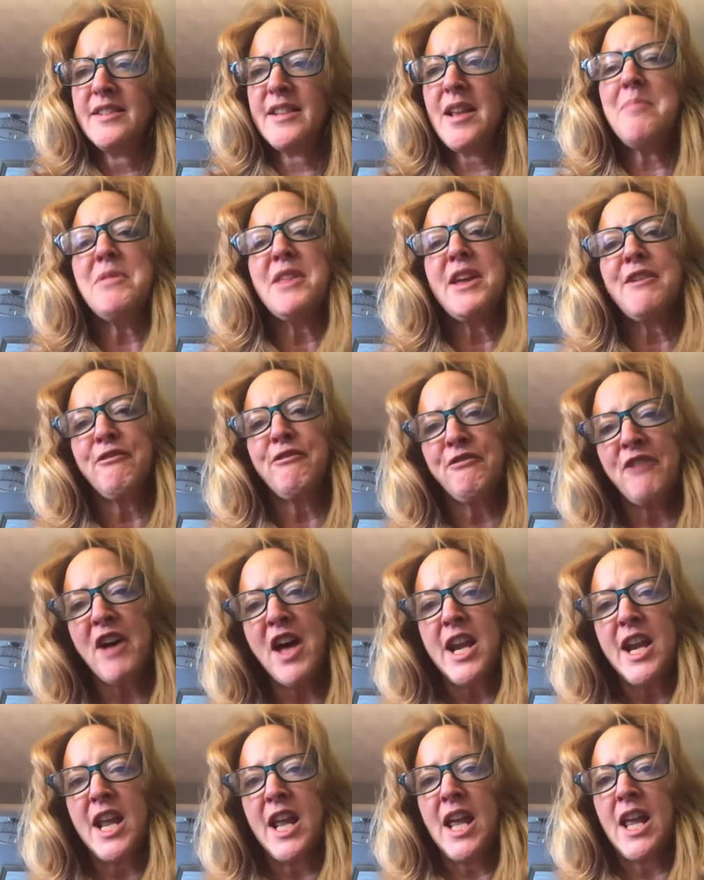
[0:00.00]
something
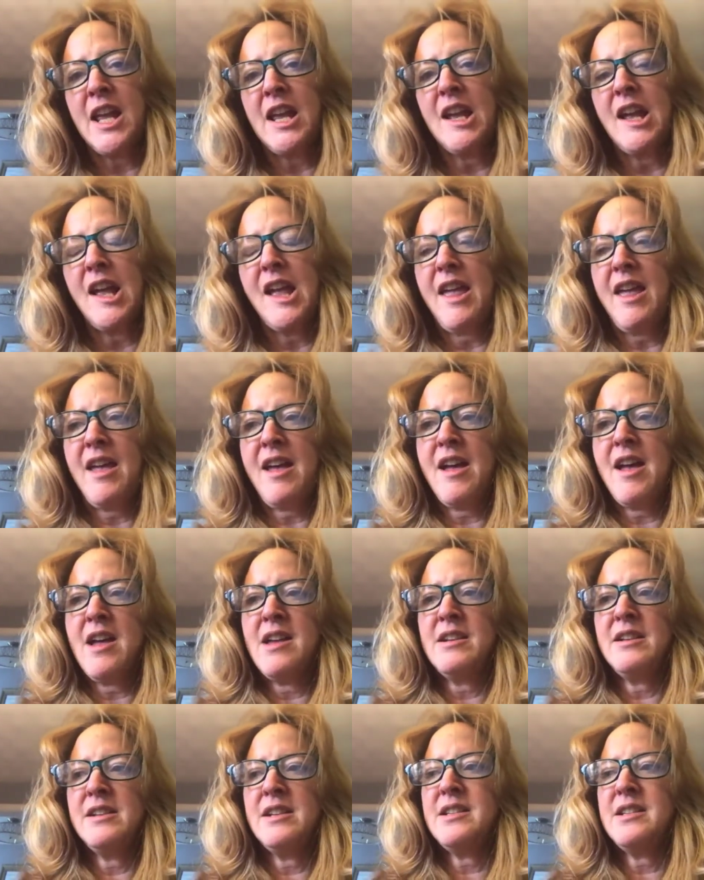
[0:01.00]
funny
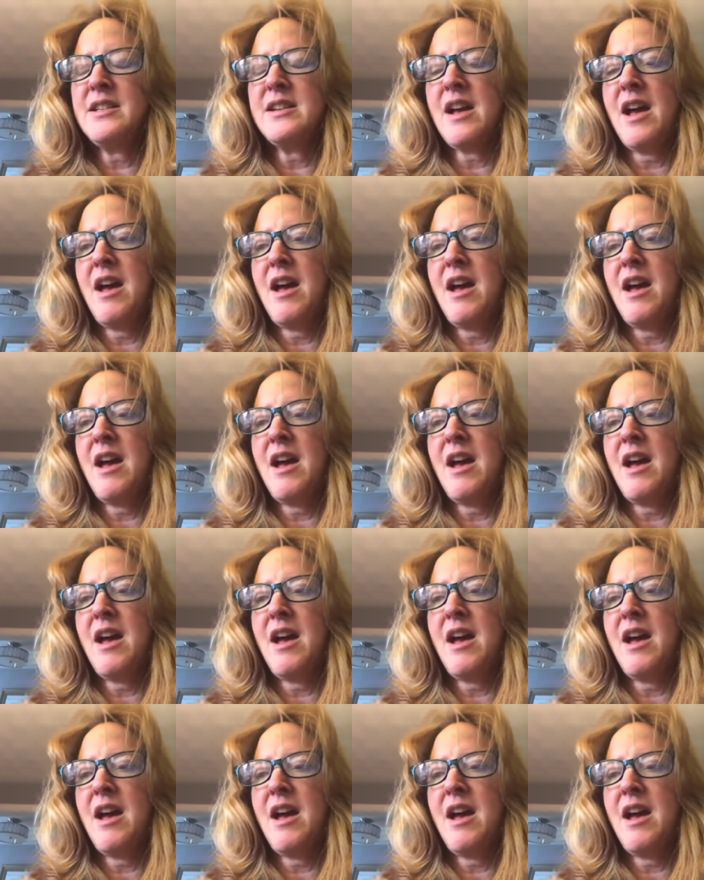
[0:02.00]
and